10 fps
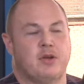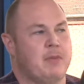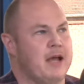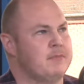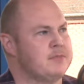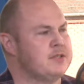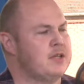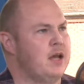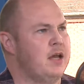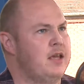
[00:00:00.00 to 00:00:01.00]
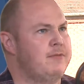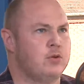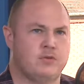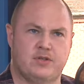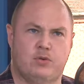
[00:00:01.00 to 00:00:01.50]
perhaps if
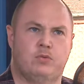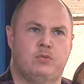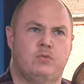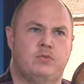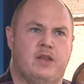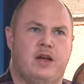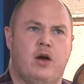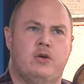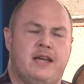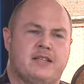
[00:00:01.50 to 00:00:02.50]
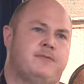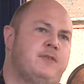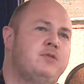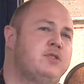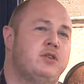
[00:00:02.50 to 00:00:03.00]
you're a school that only has a
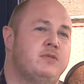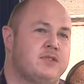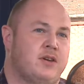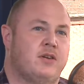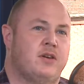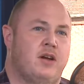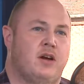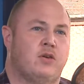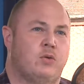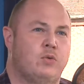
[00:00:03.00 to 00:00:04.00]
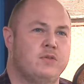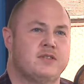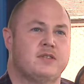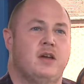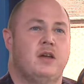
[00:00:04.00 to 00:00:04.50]
few students on a
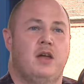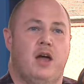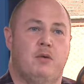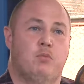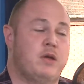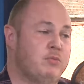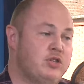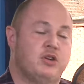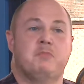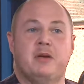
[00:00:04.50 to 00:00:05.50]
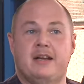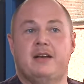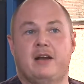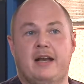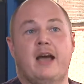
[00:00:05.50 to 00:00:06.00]
course, we would jump in
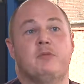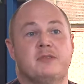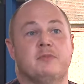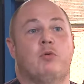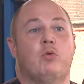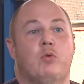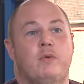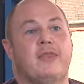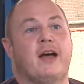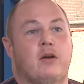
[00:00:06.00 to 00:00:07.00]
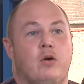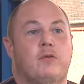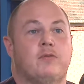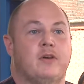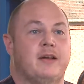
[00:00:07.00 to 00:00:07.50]
and help support with that
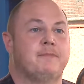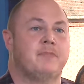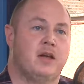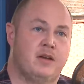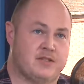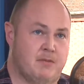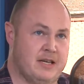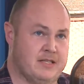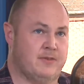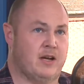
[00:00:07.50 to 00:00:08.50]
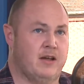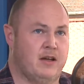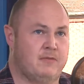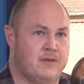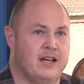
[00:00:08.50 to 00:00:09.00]
offering. It makes
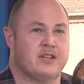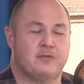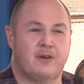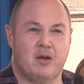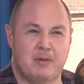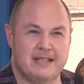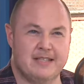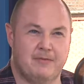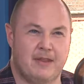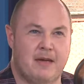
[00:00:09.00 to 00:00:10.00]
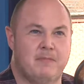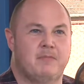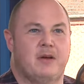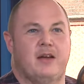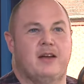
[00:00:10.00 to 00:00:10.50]
financial viability for
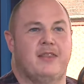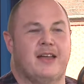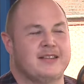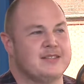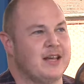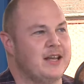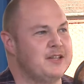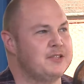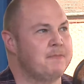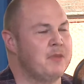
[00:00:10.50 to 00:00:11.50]
them at that stage.